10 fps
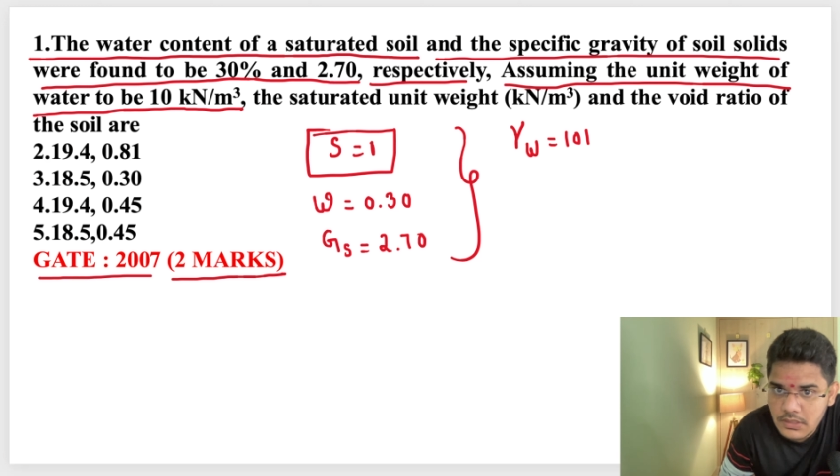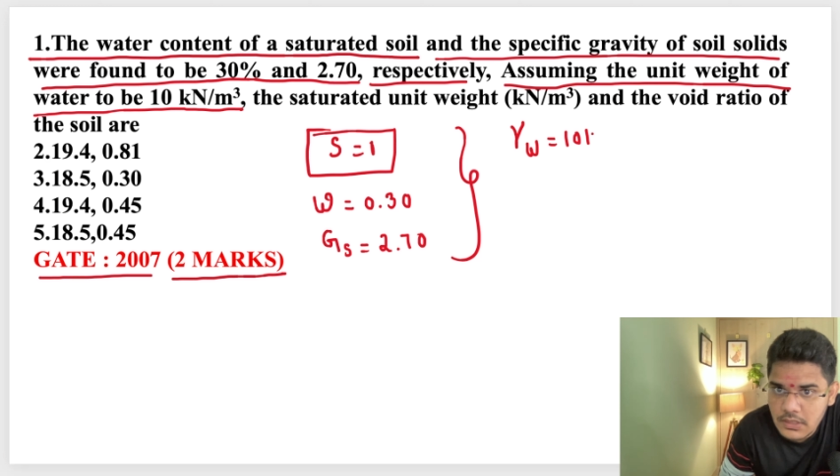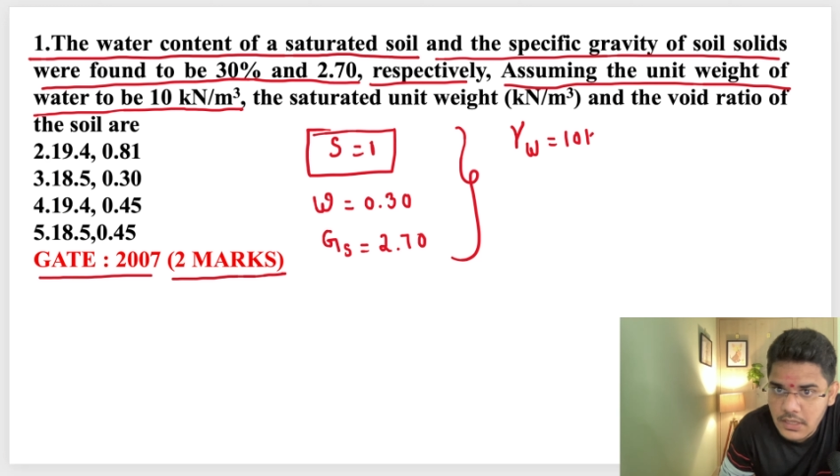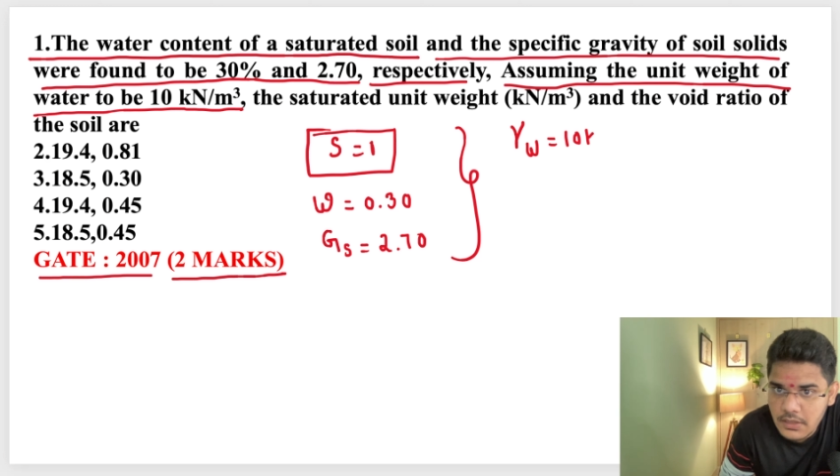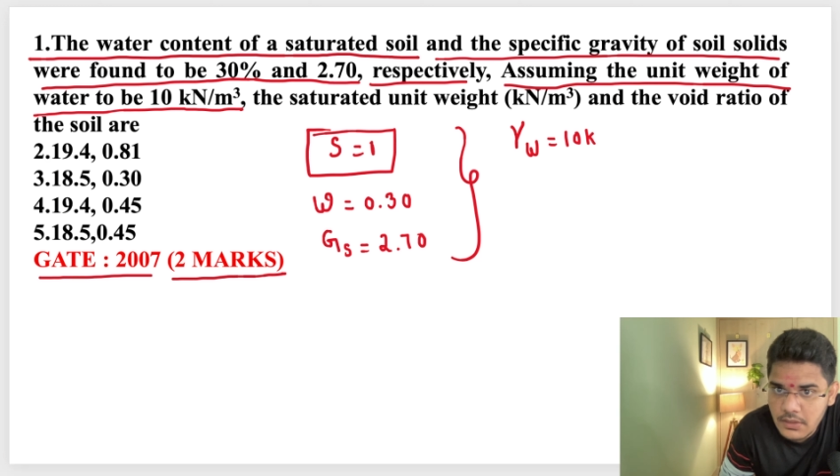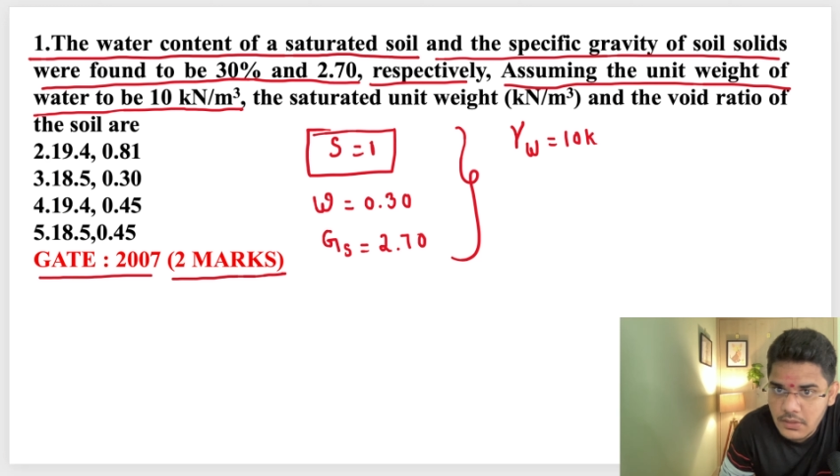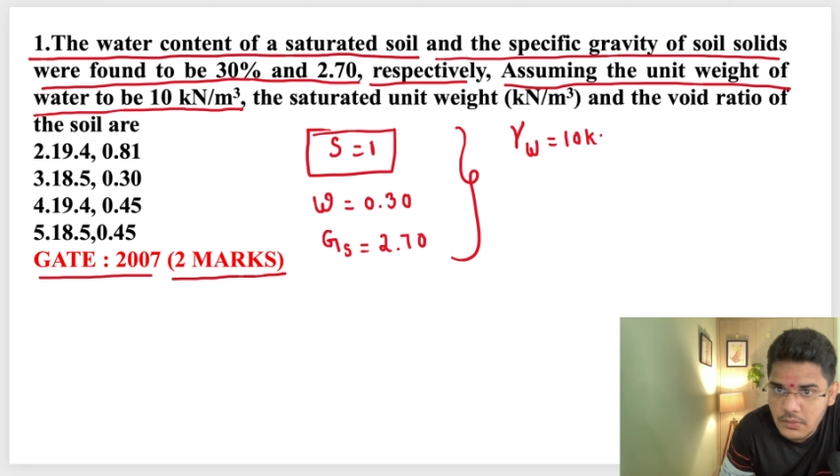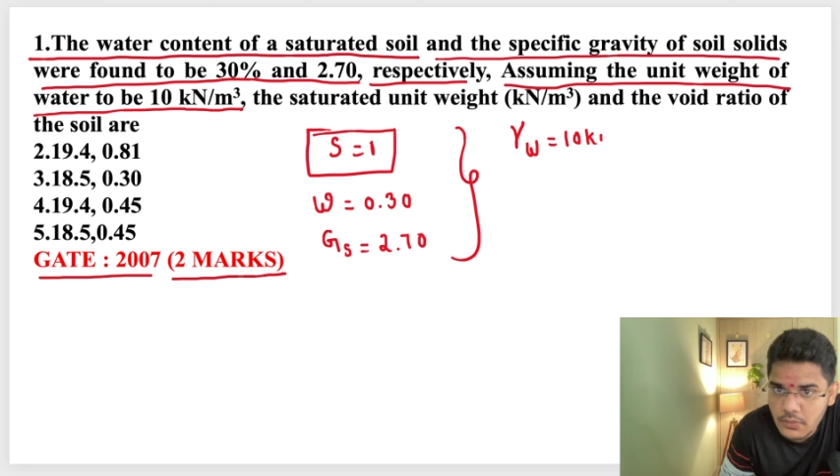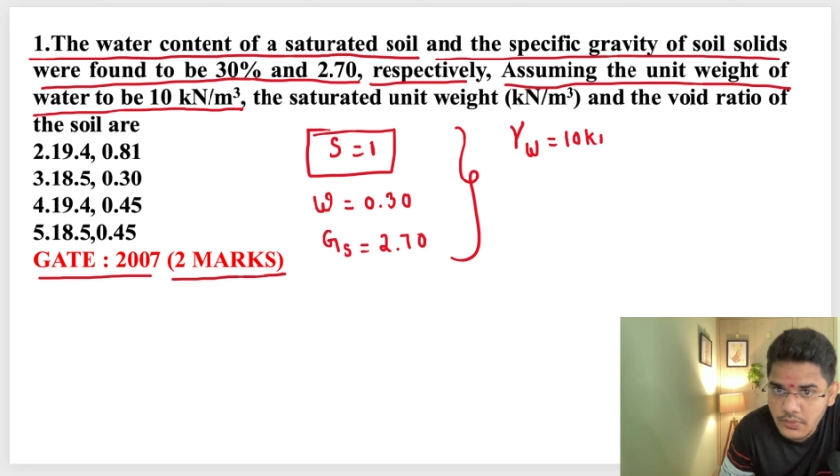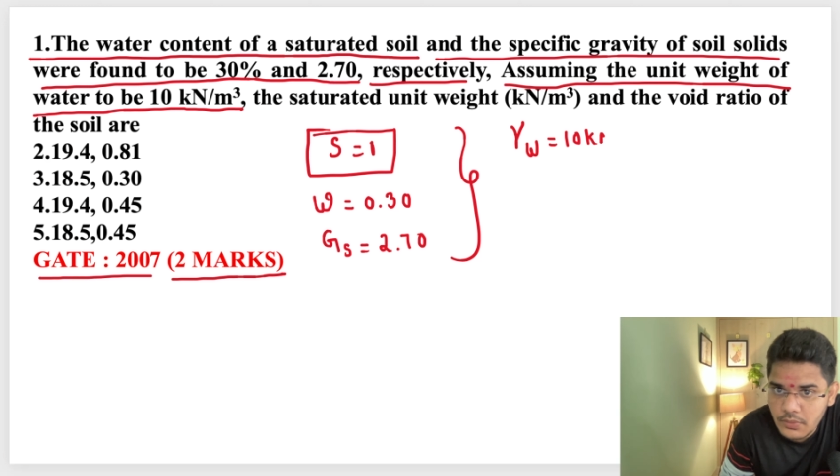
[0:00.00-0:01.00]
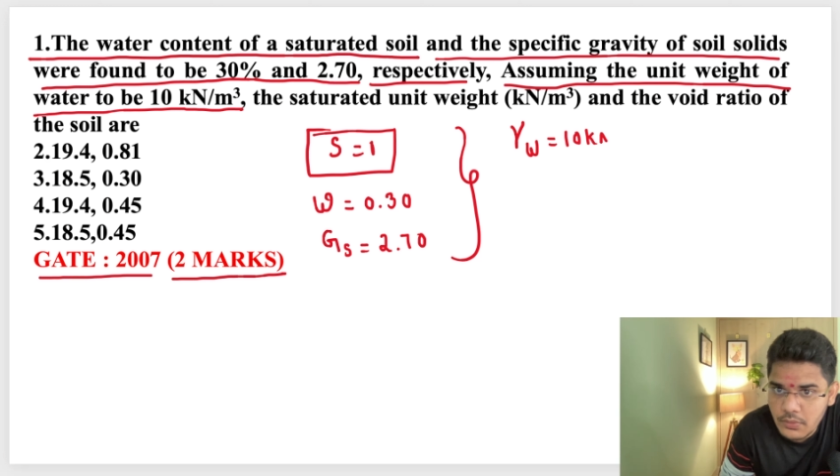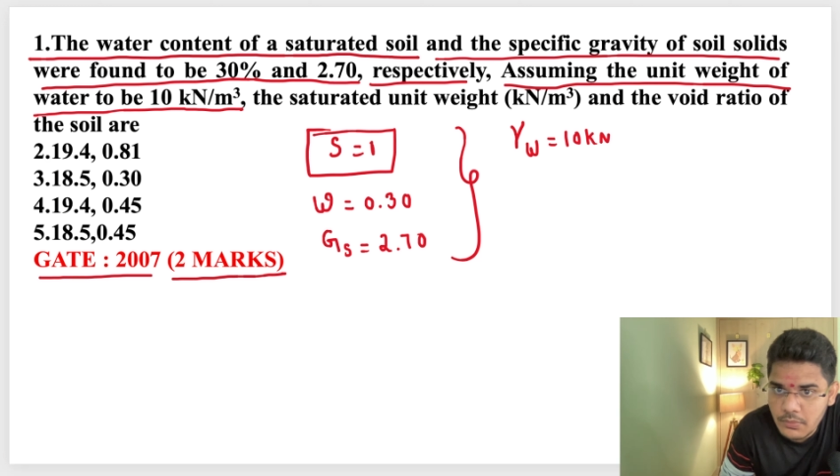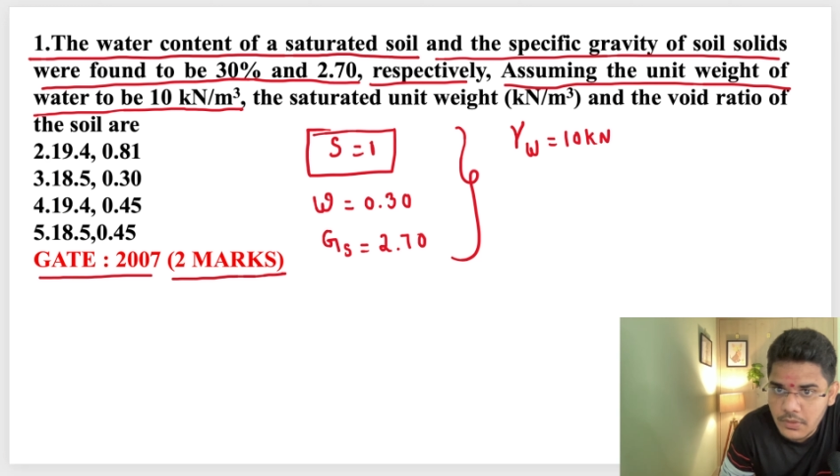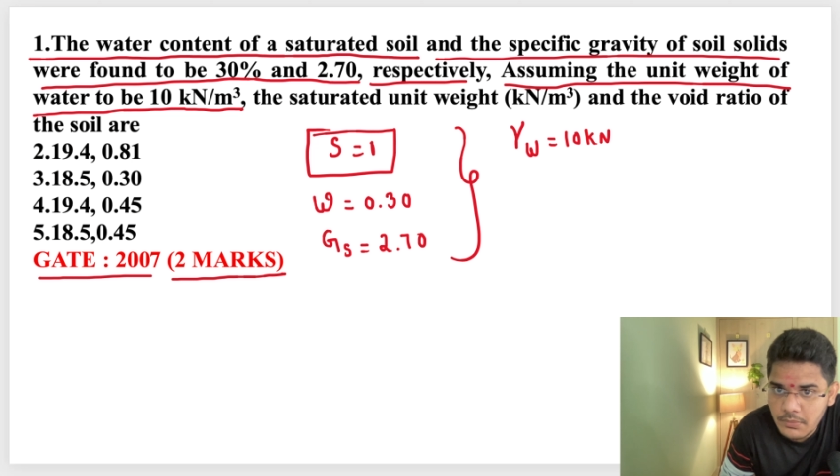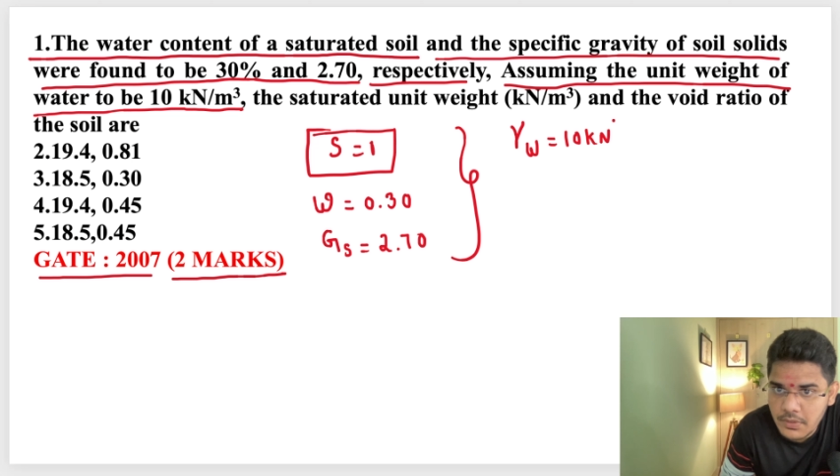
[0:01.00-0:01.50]
10 kilonewton
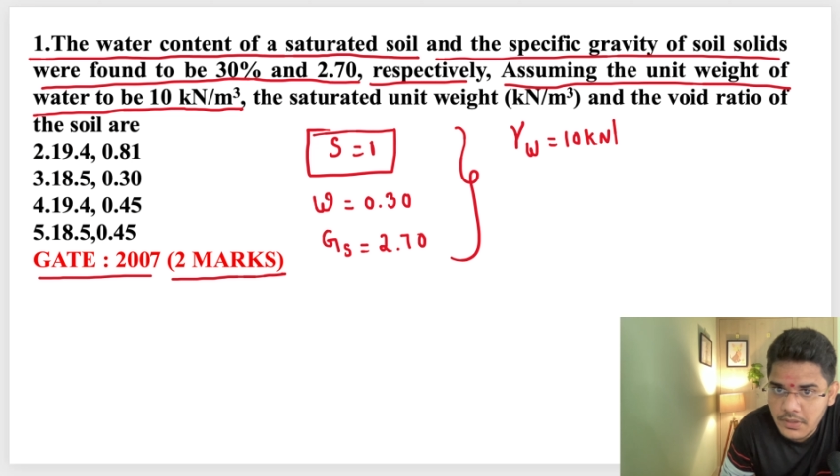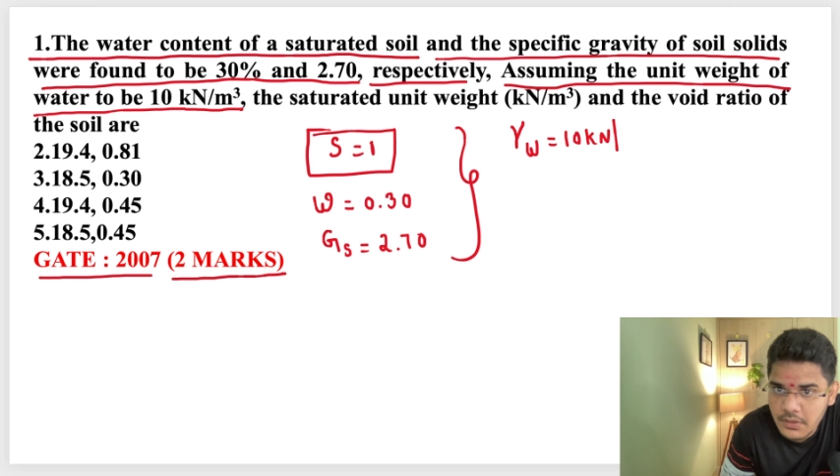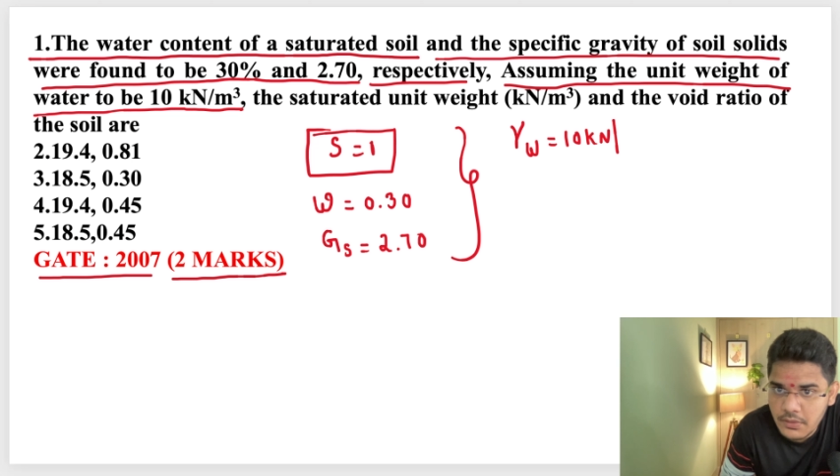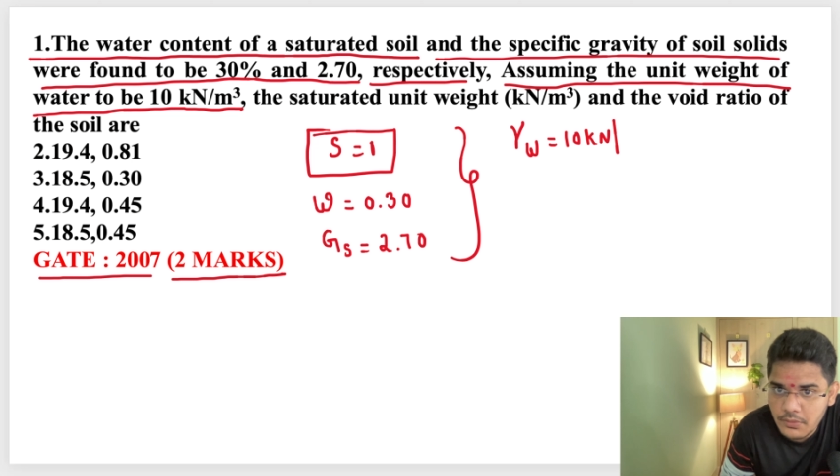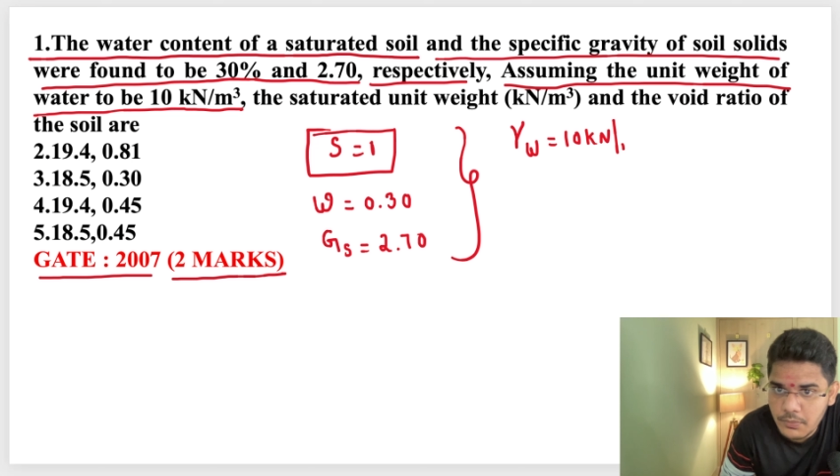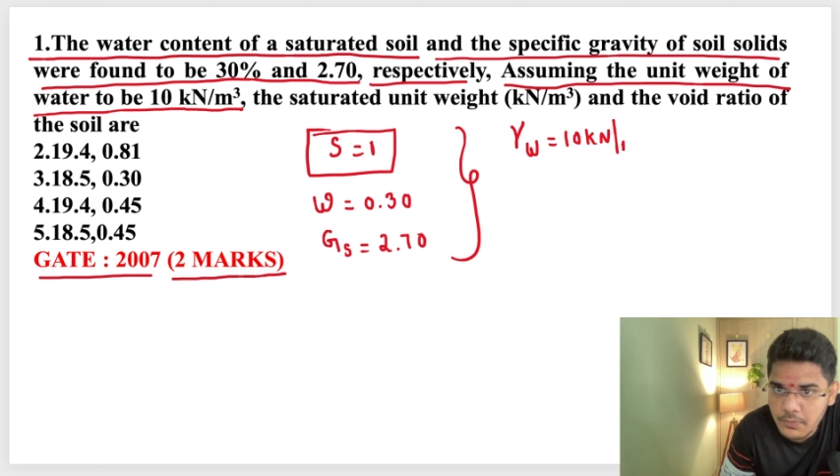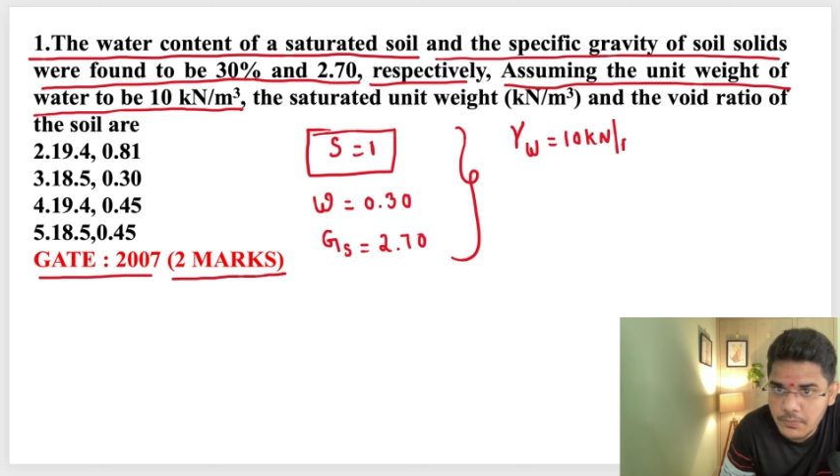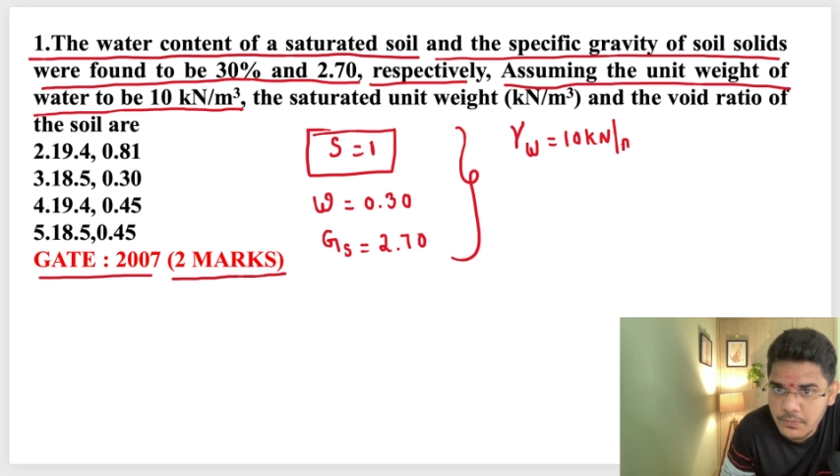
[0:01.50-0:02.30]
per meter cube.